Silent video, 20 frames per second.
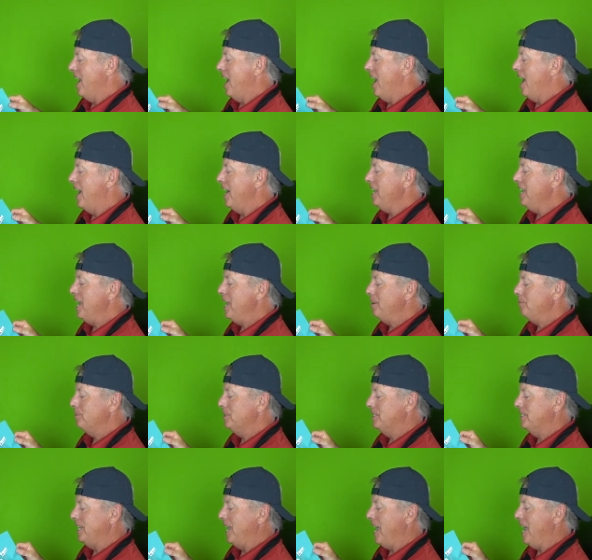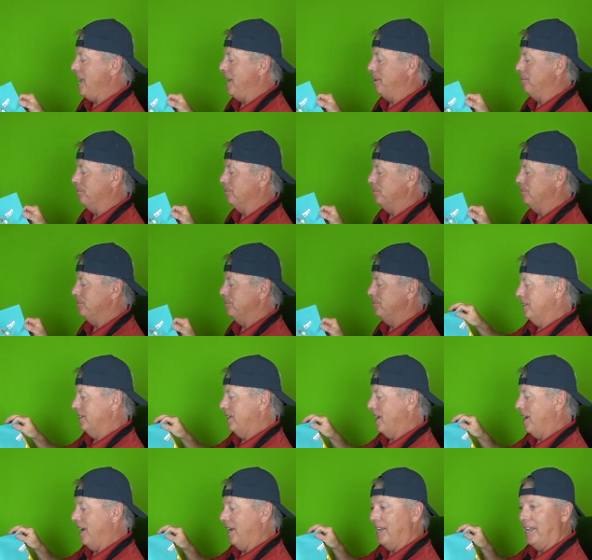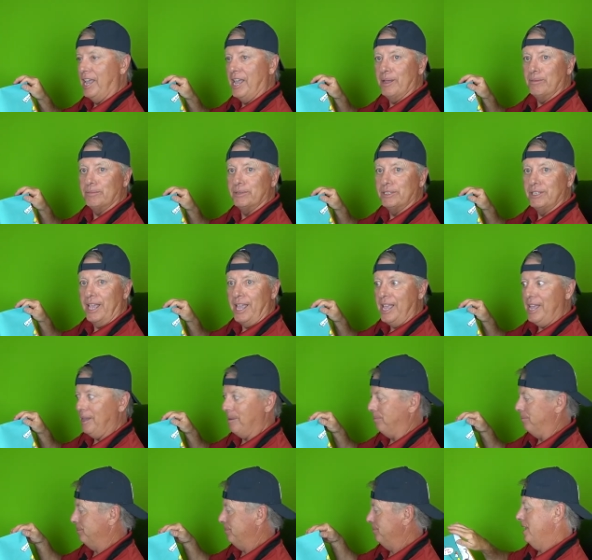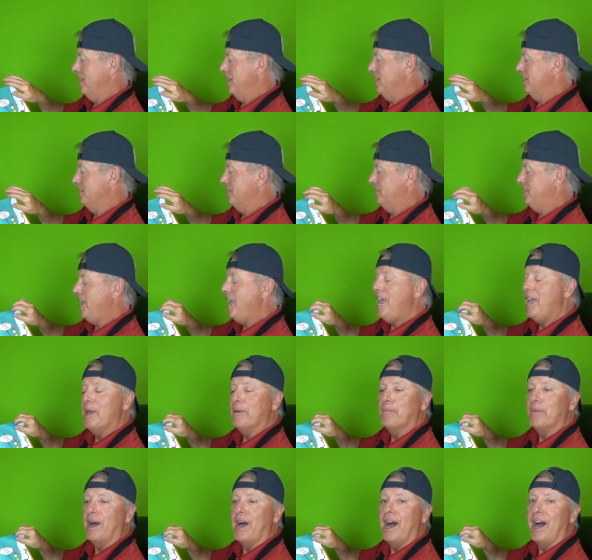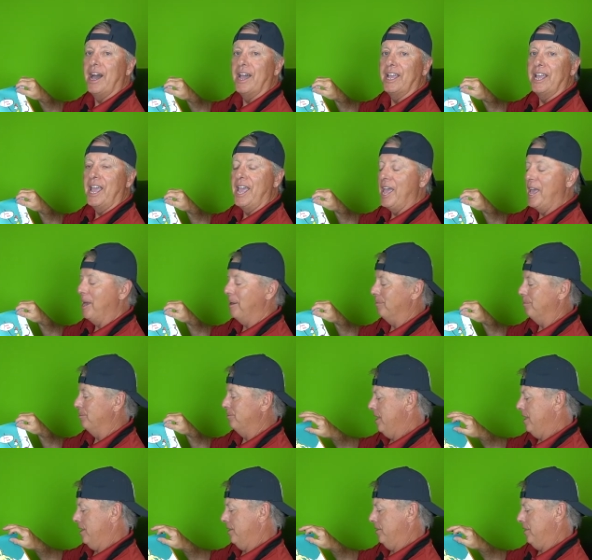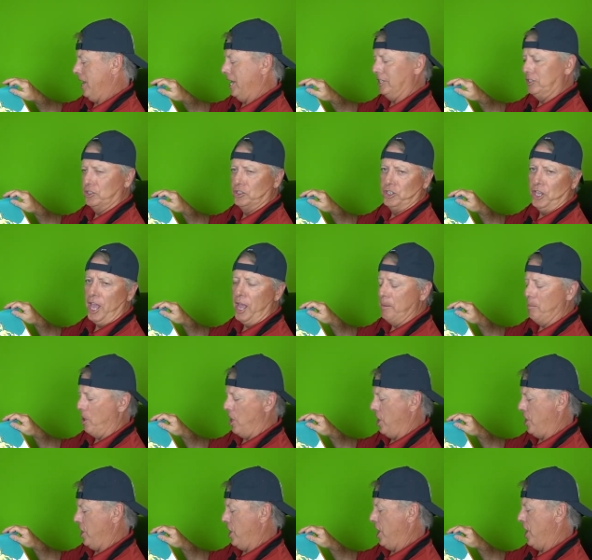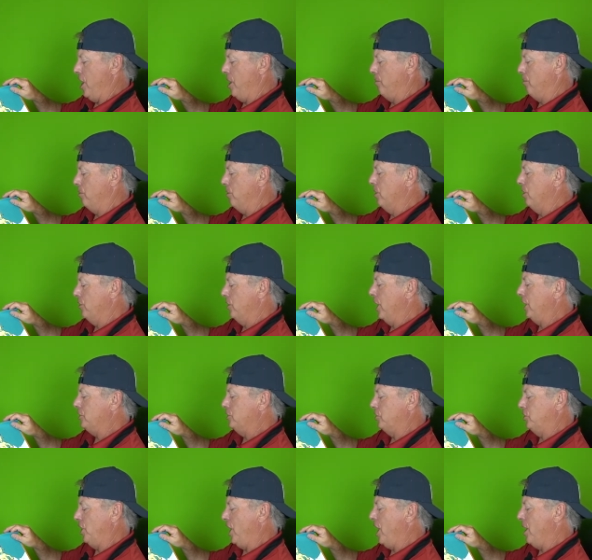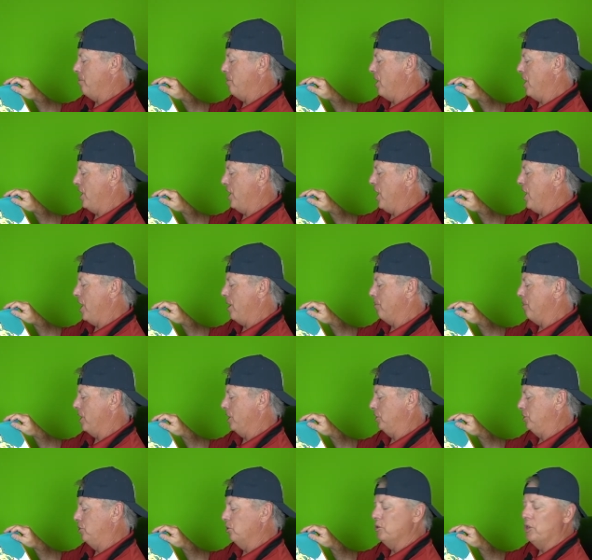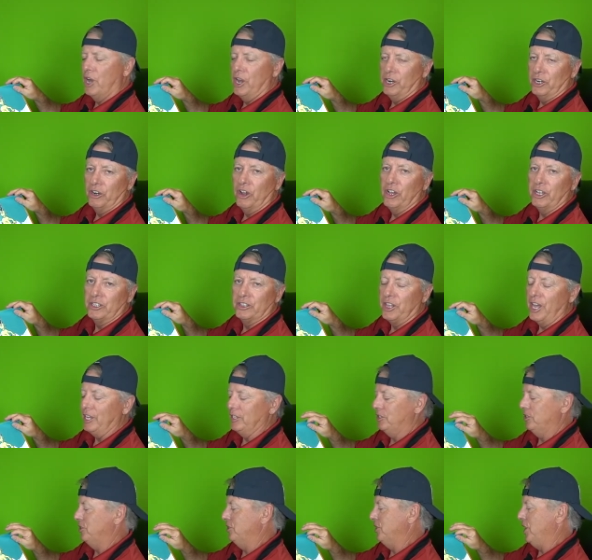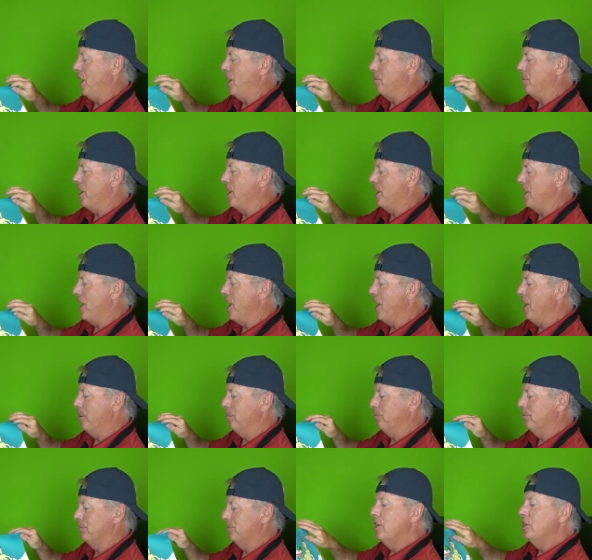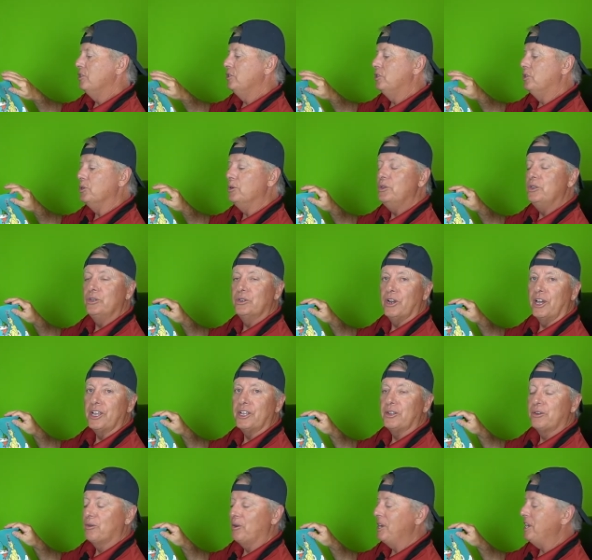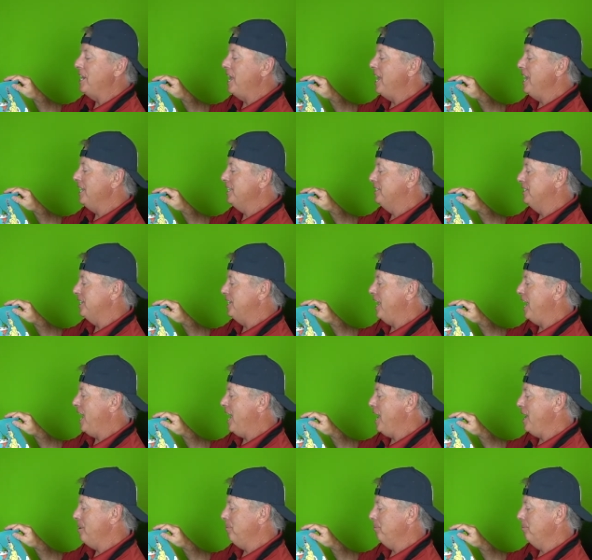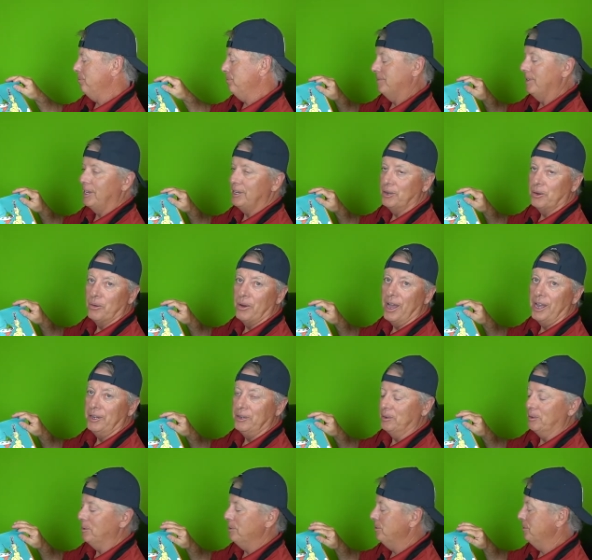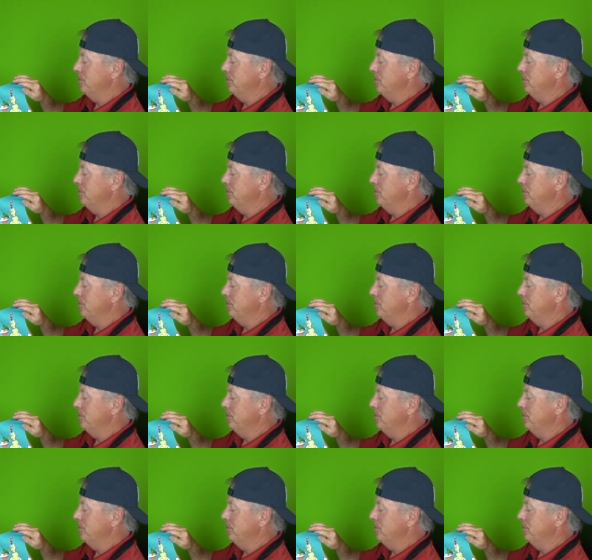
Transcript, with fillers: I am Sam. I am Sam. Sam I am. That Sam I am. That Sam I am. I do not like that Sam I am. Do you like green eggs and ham? I know I do.